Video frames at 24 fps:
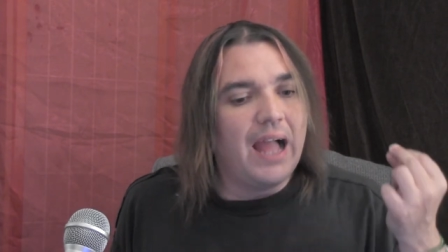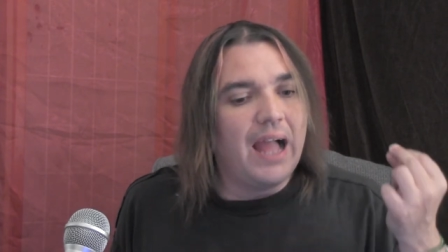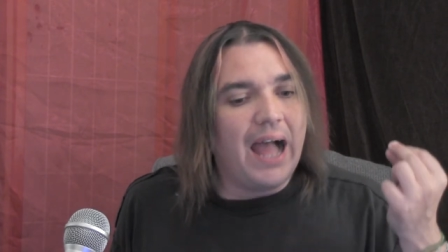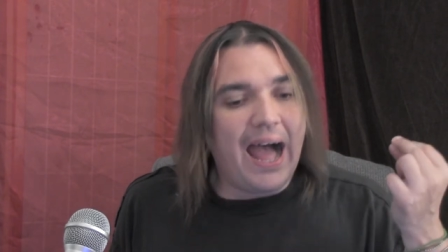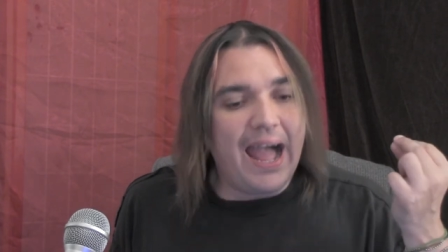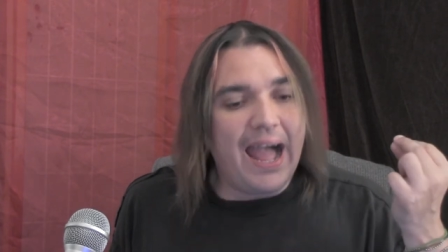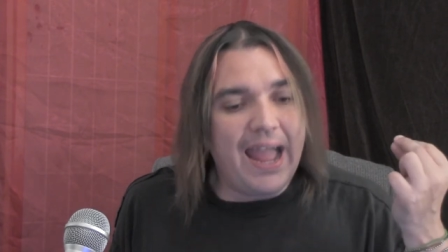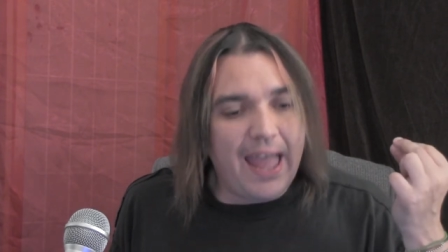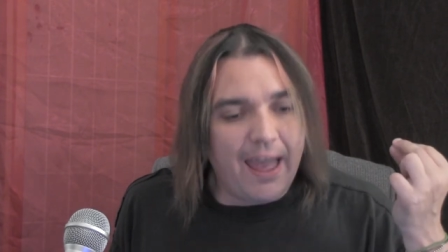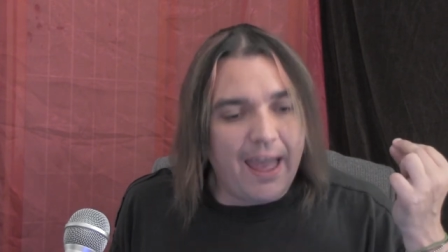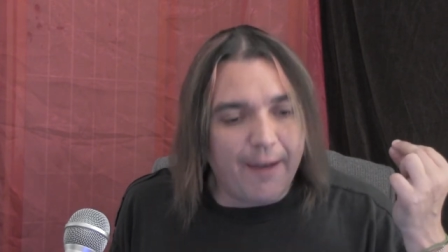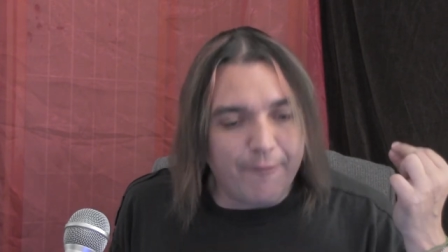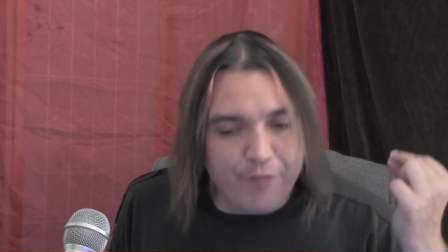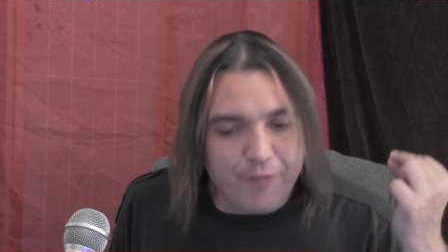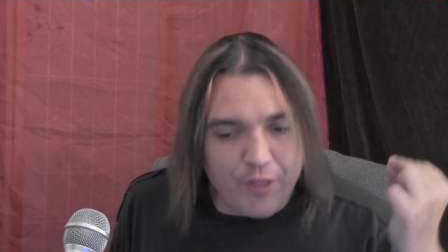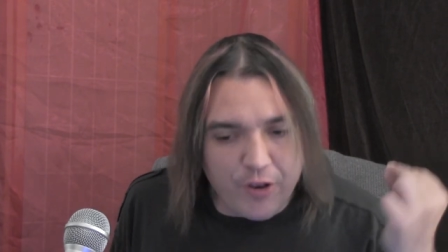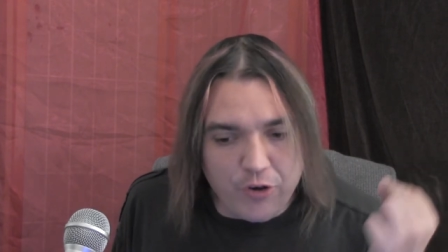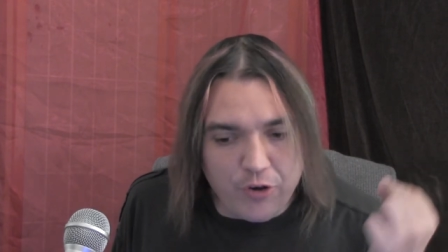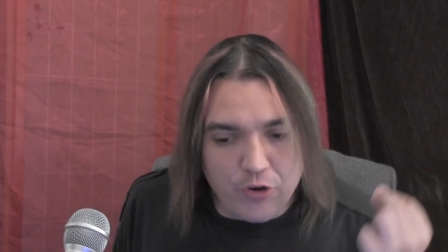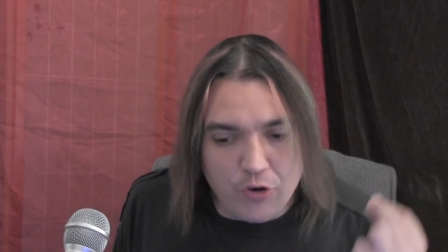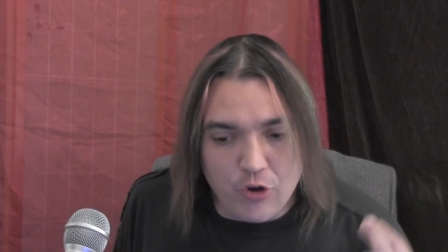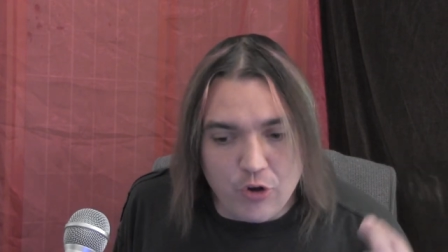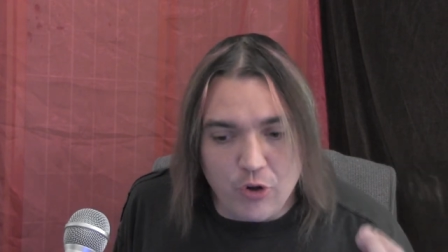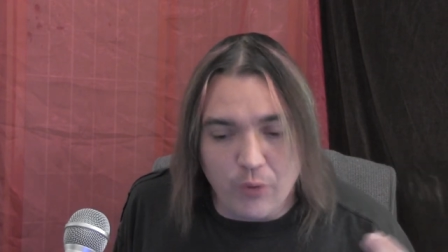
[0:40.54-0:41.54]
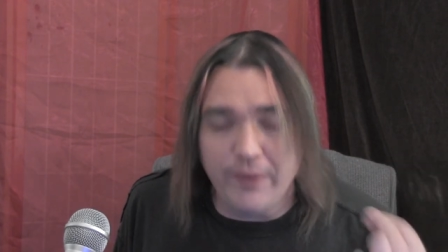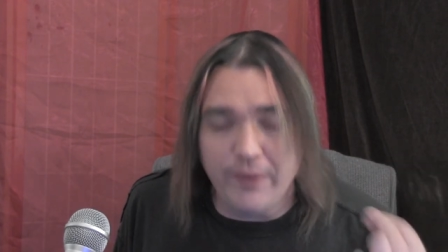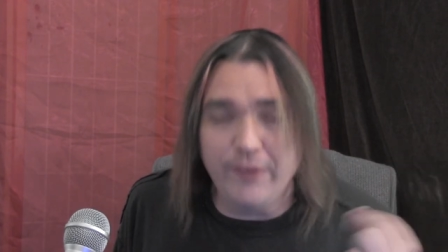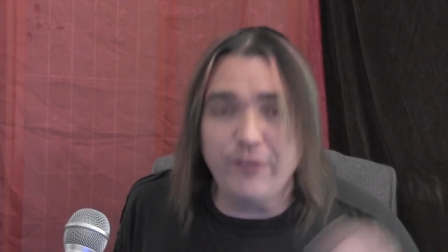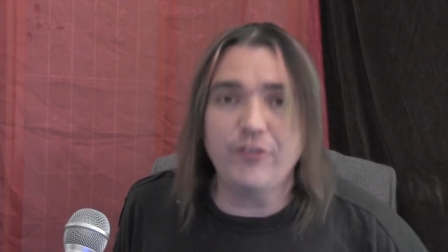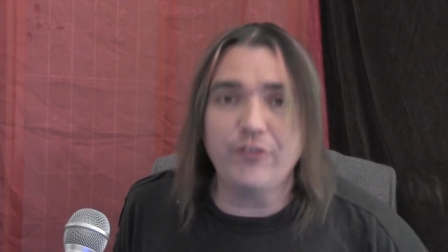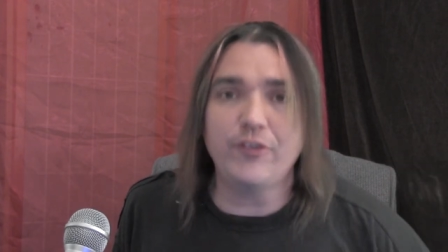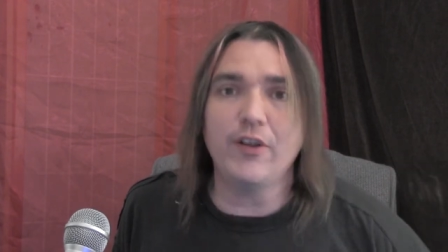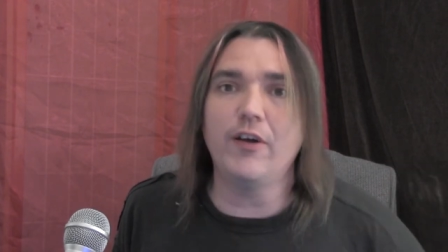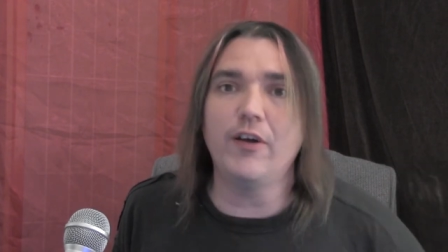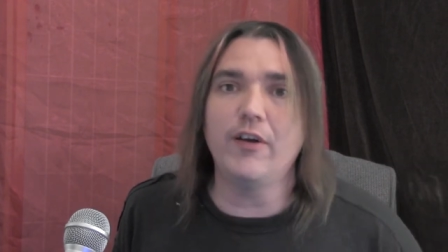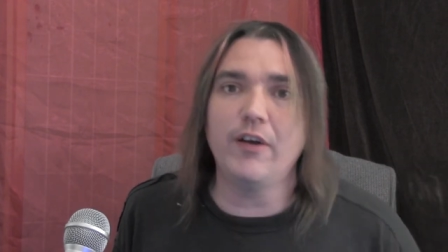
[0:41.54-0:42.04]
I have the
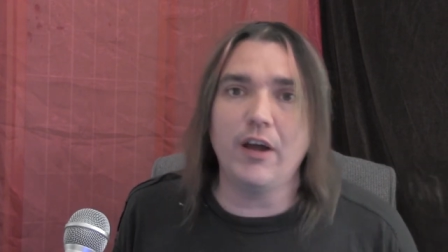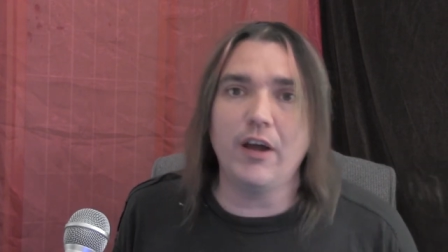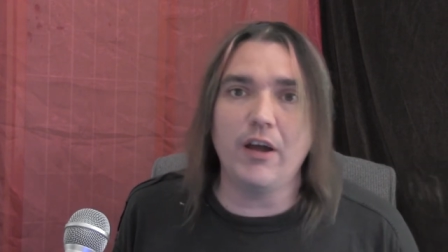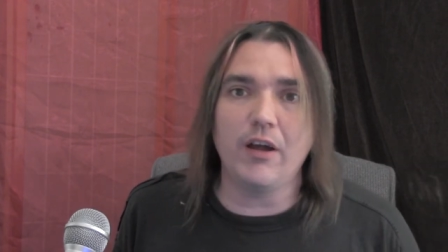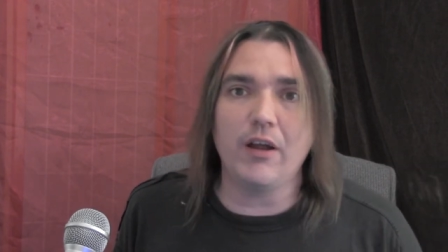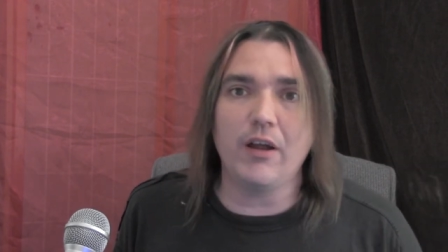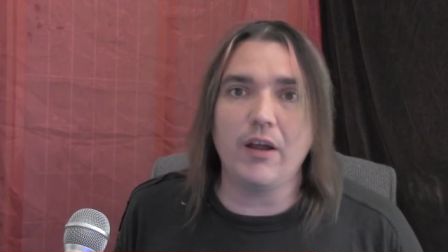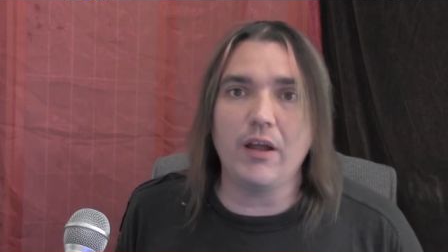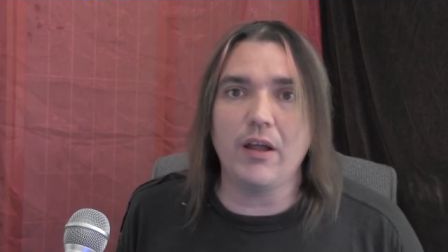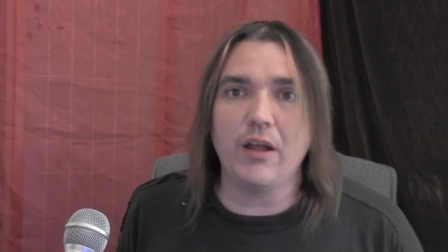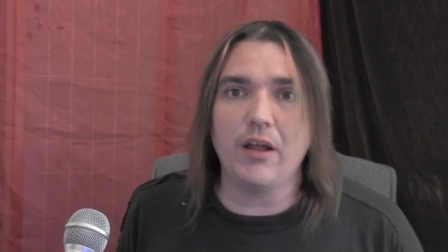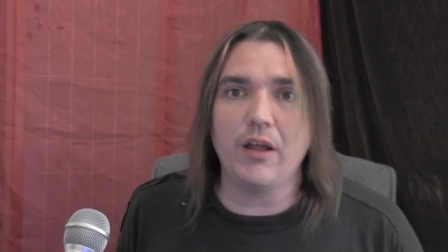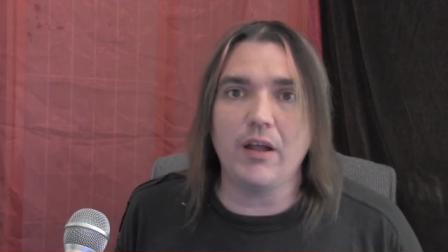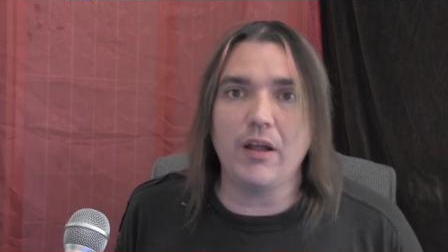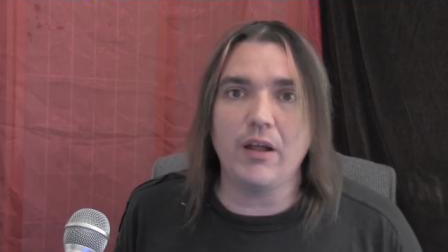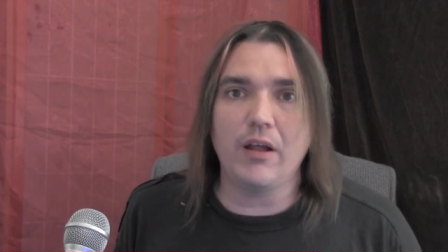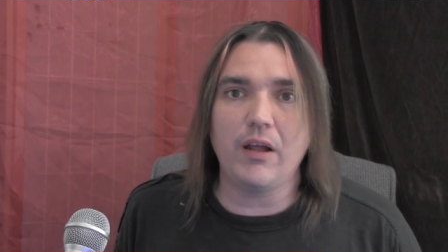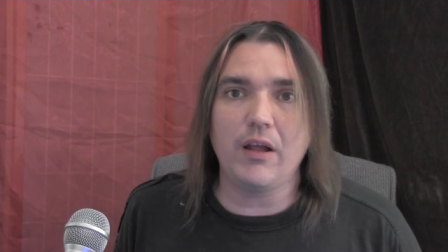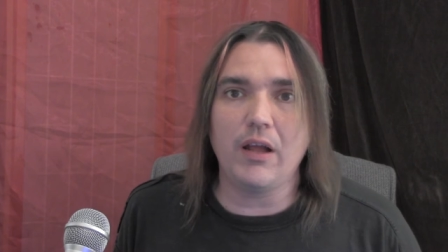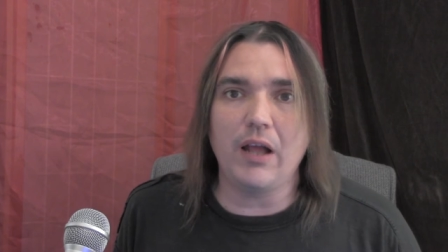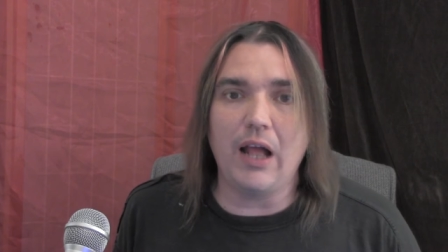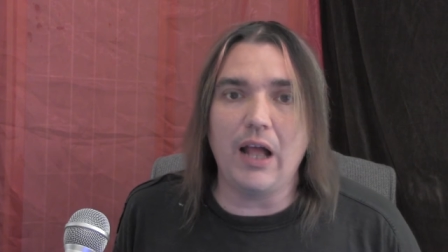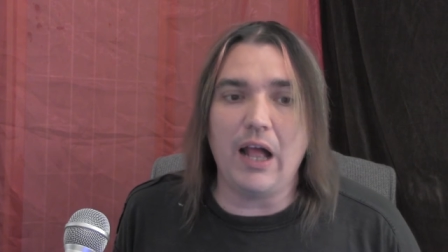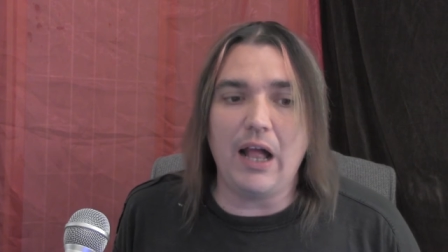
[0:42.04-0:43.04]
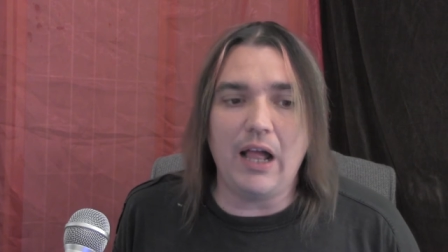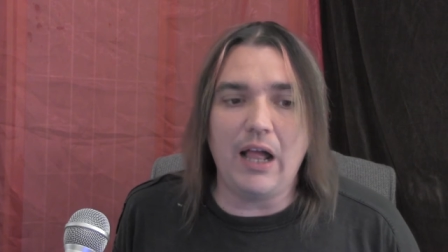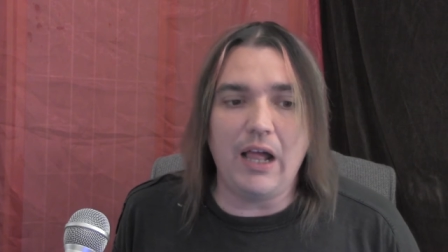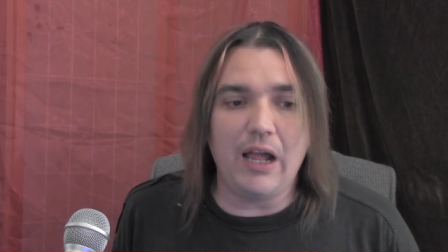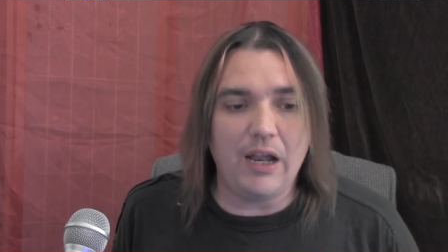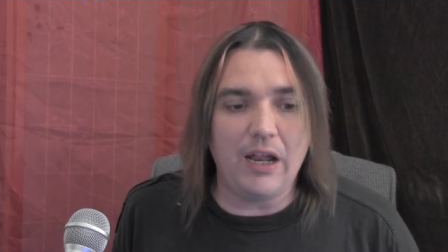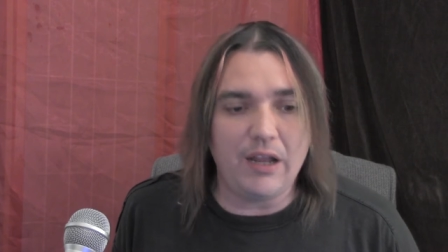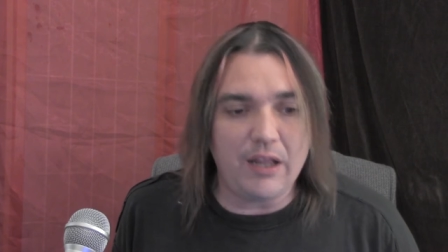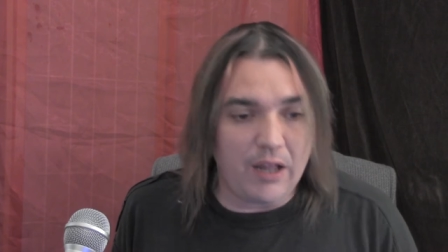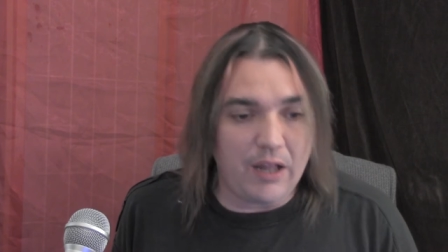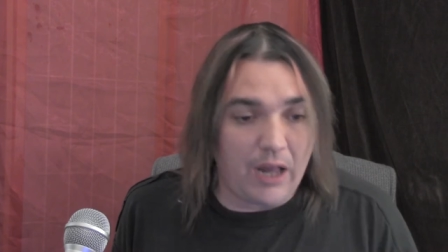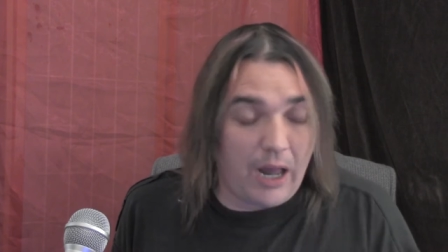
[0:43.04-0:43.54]
newest
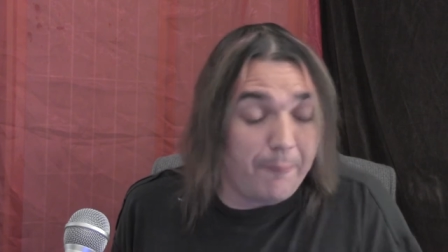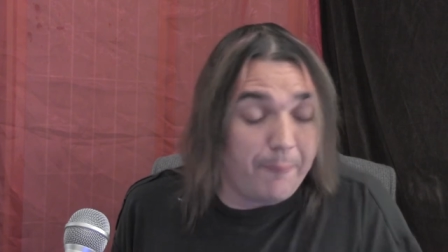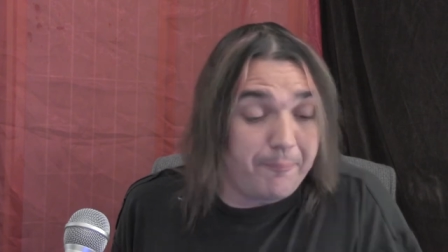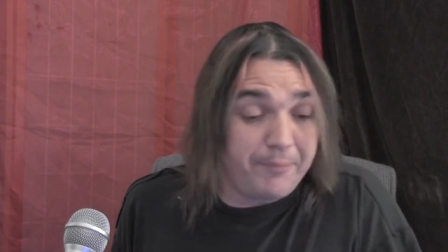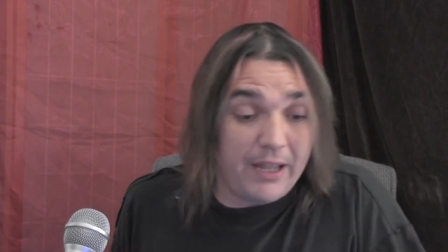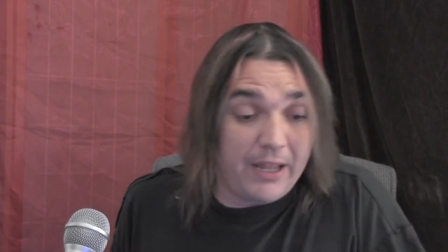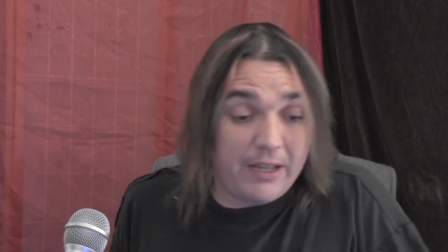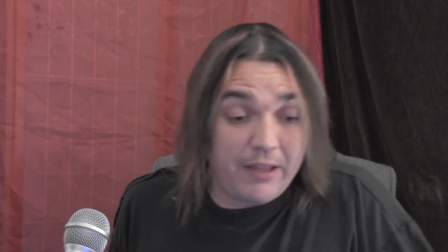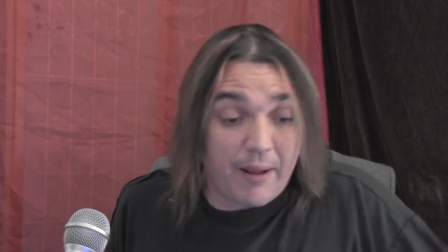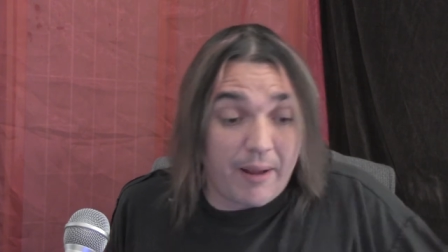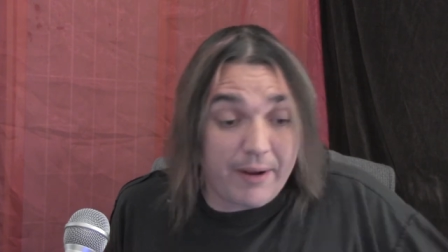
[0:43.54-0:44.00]
update.